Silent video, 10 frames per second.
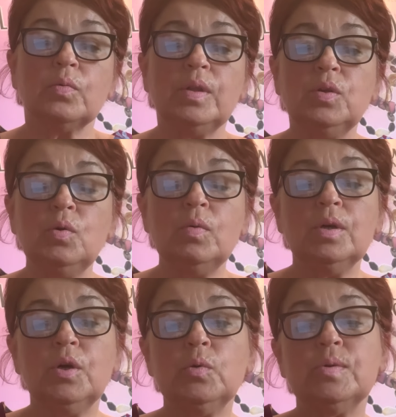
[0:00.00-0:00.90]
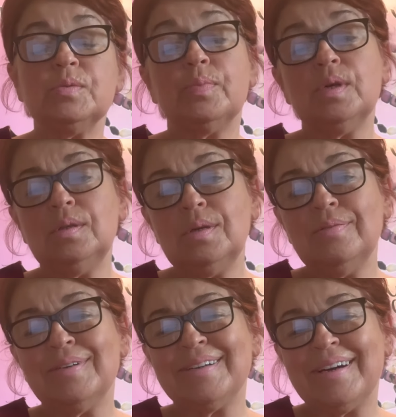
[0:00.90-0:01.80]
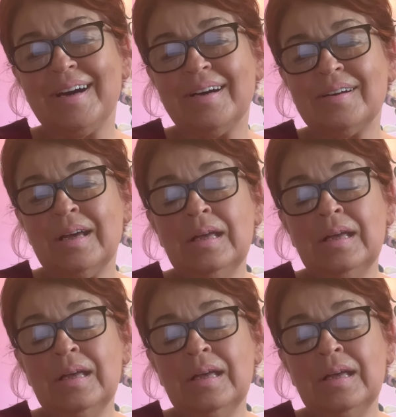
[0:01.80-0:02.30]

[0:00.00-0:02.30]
When you will go with pre-driven car,